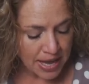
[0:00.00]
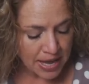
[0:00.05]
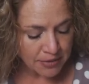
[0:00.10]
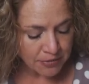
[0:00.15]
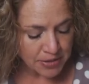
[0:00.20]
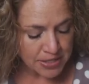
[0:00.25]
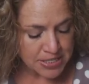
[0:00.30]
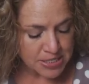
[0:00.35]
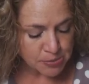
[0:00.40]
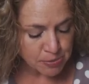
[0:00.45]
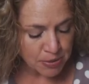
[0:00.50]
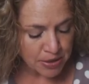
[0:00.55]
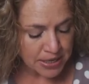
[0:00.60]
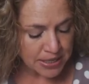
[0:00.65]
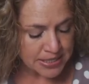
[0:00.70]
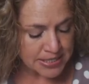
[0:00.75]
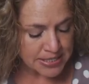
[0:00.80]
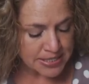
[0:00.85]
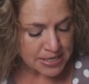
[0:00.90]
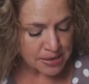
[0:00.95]
Every
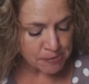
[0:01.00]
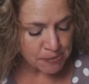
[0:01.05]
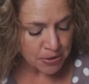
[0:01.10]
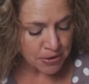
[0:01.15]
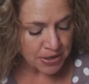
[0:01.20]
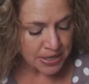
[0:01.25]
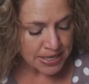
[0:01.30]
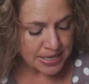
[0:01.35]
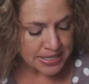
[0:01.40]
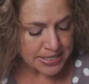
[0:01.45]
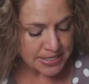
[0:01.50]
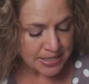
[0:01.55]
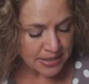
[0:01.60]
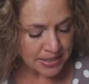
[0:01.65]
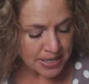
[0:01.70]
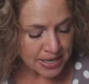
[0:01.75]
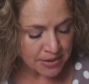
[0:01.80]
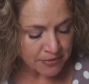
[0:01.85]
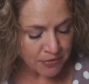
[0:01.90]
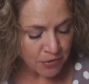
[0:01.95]
spring and summer,
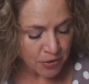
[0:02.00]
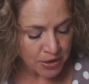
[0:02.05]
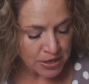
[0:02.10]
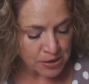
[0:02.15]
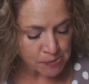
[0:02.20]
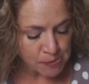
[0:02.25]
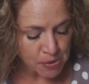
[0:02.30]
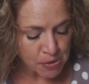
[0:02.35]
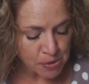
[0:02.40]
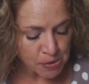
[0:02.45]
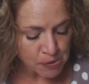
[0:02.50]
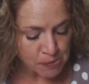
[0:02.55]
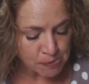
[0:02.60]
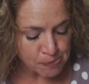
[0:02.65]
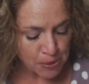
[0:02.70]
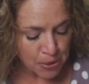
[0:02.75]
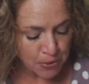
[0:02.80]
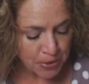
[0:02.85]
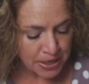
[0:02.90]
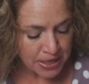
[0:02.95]
easily avoidable
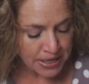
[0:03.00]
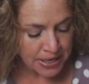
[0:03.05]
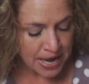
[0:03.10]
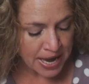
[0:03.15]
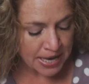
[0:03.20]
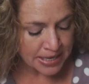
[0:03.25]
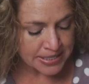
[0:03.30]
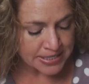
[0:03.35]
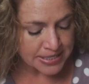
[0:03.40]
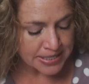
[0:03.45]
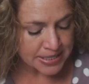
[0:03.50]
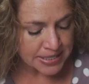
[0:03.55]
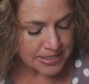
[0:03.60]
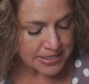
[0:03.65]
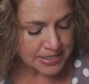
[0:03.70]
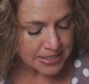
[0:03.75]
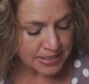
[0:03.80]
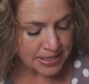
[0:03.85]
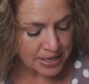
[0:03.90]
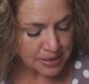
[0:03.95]
boating
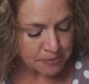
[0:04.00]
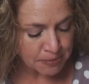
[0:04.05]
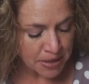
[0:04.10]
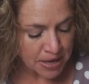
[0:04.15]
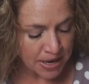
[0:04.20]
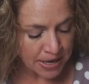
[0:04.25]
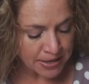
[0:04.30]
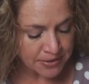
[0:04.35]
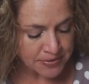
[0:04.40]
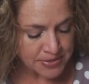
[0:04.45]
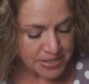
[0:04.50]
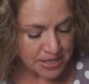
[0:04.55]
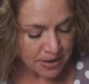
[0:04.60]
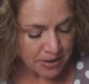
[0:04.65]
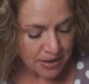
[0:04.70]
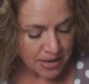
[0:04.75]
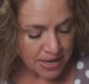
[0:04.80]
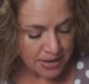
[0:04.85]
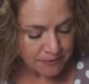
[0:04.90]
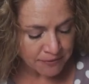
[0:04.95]
accidents claim lives,
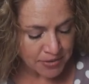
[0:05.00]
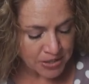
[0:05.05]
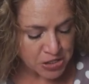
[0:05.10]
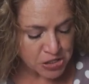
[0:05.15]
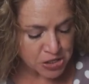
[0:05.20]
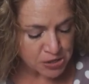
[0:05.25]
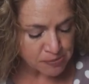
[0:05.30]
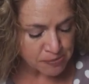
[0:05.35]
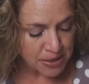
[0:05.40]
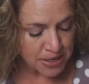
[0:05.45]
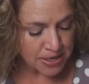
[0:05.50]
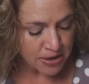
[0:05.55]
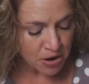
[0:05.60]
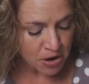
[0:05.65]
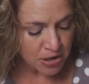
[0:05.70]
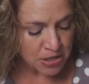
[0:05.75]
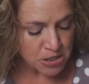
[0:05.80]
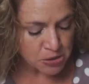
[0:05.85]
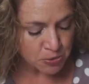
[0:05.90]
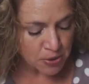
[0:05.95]
and fishermen
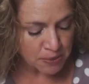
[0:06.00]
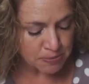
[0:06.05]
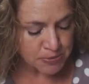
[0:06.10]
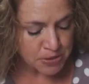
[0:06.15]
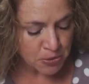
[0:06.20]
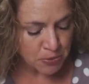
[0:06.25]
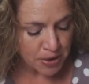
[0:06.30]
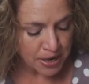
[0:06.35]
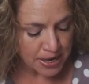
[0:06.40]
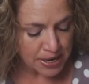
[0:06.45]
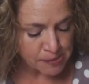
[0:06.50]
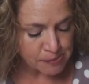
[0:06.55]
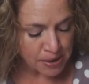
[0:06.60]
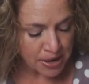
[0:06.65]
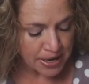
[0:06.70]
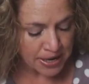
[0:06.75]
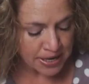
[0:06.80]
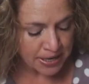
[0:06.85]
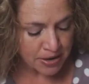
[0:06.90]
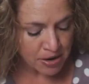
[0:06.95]
are swept away
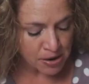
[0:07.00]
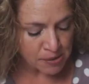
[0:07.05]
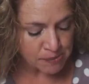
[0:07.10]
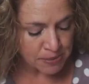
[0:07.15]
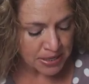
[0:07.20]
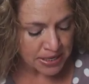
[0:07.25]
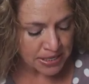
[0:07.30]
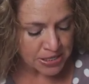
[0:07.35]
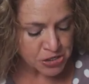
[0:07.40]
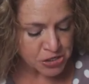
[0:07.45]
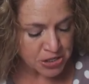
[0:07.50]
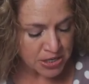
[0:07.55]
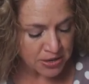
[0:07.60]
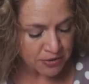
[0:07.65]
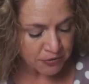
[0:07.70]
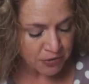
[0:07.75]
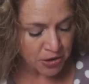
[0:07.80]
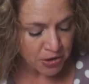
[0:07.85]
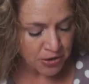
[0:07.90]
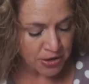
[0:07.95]
by a combination
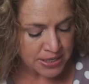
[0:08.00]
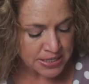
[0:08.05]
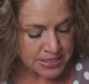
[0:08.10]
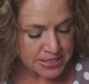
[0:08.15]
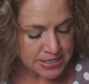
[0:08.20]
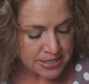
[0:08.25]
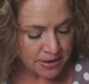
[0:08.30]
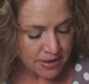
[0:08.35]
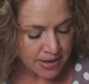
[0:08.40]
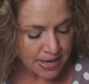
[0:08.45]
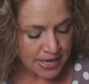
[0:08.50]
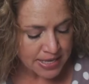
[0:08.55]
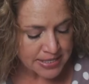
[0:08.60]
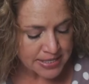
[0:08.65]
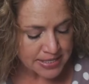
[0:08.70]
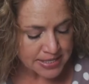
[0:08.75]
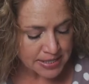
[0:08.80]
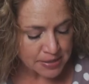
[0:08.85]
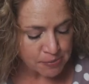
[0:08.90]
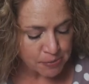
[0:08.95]
of currents
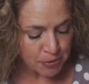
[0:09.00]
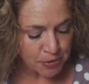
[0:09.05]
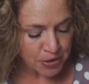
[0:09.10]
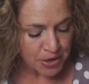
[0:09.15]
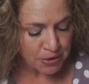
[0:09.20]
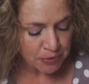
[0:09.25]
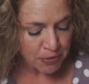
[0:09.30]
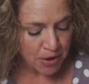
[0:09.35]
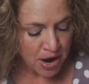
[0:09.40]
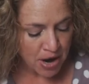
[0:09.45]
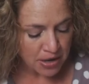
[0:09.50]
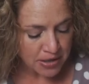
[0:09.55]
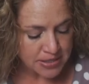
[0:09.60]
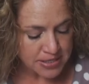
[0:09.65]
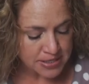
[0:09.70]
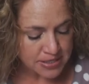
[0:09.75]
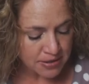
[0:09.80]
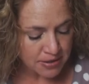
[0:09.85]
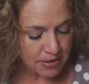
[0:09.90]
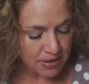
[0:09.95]
and slippery
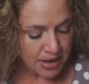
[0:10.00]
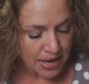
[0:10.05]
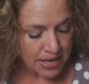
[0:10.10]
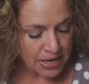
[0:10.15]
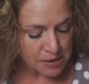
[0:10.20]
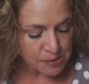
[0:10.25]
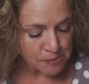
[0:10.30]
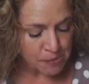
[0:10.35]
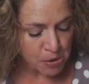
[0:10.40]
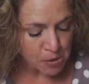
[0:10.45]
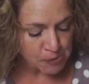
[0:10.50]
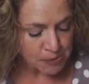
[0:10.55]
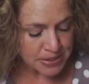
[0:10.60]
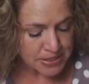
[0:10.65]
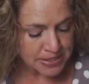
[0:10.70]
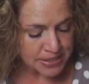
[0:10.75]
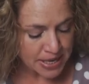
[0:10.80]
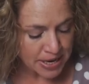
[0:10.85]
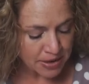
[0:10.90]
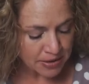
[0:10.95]
rocks and a
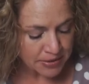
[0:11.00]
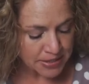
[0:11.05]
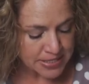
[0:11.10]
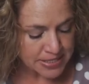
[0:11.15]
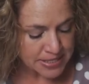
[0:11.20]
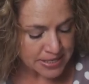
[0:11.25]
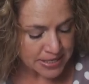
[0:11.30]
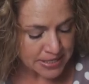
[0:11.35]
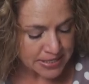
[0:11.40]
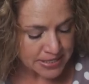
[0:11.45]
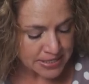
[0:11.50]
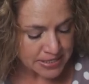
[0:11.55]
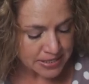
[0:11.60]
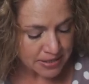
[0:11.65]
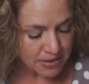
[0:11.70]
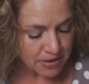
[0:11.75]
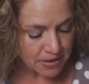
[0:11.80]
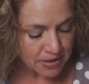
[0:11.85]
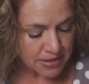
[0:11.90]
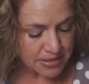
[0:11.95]
moment's
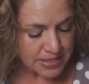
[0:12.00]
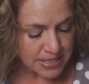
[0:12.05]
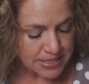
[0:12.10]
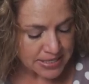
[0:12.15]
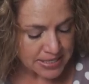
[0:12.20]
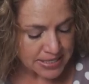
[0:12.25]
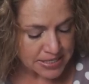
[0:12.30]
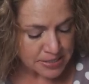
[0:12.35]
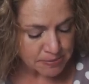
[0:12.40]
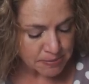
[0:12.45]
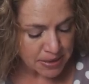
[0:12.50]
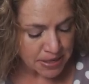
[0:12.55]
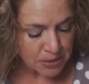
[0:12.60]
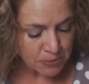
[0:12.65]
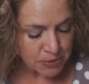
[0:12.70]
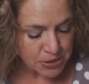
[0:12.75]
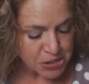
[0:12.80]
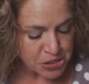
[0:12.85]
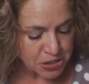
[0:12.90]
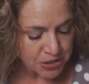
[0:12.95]
carelessness. Does this
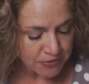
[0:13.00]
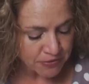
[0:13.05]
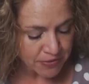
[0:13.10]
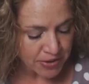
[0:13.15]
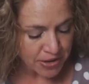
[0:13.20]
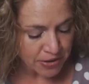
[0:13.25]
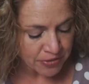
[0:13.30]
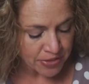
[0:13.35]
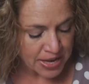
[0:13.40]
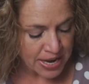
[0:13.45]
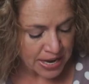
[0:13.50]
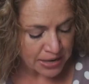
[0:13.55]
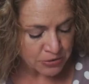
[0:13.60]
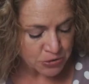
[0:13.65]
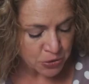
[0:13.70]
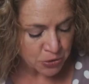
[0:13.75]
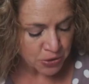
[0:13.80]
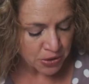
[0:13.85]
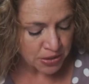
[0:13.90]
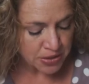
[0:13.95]
mean we should fear the
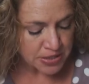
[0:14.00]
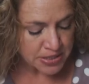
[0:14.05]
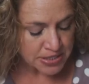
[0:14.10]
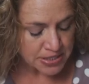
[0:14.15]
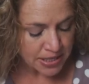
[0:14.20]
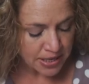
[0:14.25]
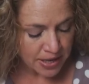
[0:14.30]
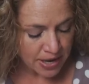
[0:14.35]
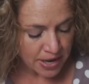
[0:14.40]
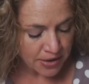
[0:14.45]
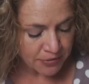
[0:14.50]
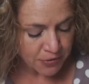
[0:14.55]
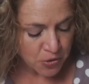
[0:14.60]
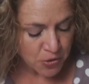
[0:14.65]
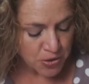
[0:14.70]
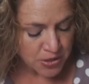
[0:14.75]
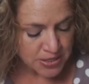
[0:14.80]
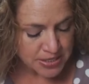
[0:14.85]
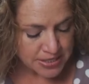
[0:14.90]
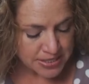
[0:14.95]
outdoors? Of
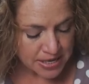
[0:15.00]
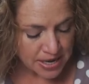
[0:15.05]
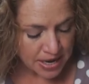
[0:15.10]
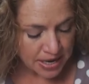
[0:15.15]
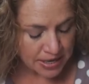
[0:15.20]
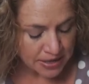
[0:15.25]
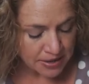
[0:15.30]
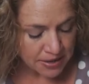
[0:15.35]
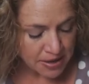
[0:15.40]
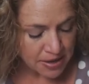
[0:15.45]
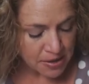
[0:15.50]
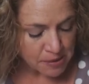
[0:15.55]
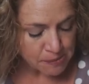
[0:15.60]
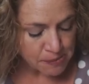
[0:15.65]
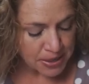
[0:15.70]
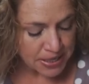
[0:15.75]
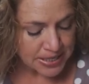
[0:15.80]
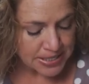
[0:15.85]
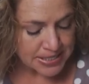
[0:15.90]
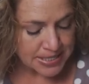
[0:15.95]
course not,
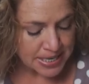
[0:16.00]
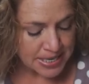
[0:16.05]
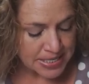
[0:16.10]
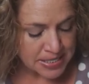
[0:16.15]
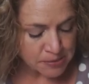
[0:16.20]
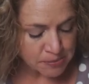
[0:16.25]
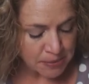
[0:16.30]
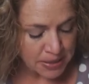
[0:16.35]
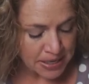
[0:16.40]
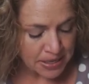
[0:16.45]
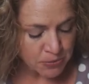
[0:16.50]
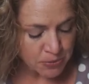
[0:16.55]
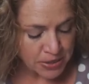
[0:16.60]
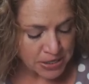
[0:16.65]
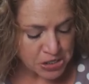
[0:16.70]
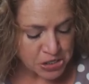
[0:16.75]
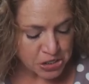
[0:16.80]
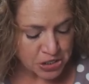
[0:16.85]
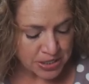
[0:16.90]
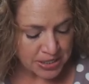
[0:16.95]
but it does mean
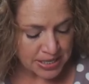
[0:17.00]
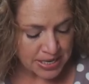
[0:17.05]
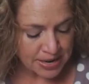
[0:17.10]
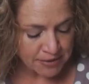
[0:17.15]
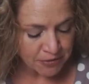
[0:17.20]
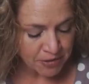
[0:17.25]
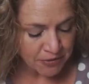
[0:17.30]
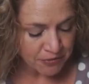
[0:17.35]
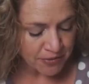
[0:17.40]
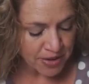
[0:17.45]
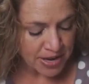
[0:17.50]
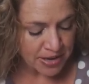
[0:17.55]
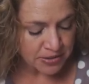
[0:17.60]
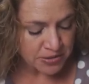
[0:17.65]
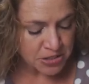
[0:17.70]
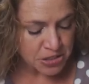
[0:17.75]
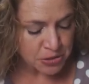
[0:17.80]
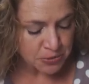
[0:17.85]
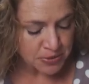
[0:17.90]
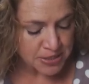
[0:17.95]
we should never
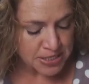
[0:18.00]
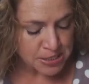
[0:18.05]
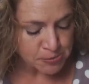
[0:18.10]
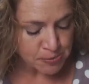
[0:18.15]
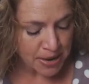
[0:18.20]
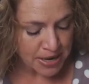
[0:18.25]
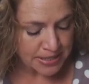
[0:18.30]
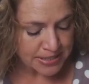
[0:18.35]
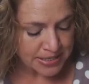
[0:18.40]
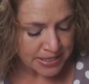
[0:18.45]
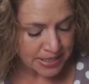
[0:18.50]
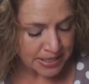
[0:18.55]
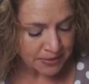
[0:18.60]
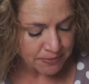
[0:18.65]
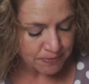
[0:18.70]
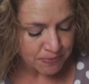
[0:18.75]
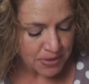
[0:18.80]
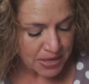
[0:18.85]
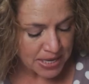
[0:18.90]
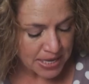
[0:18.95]
fail to respect it.